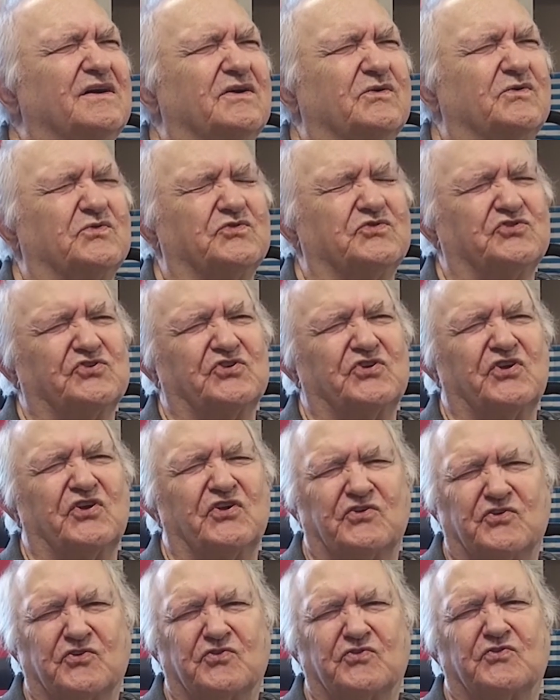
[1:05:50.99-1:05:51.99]
was
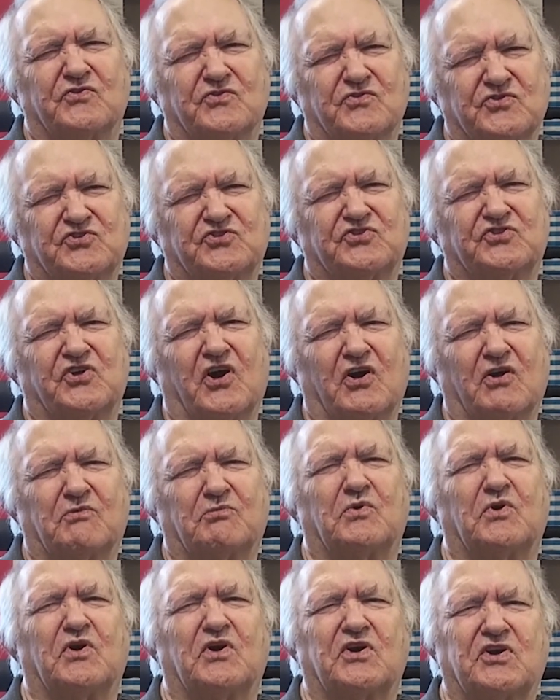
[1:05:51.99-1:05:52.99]
another stock
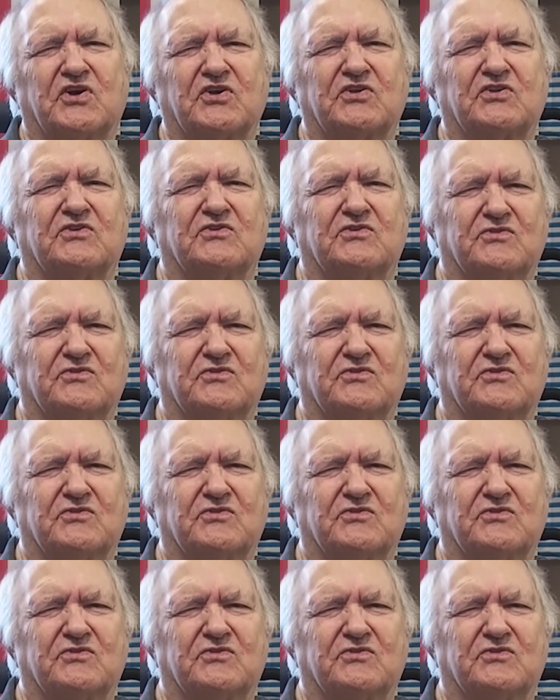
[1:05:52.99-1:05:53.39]
market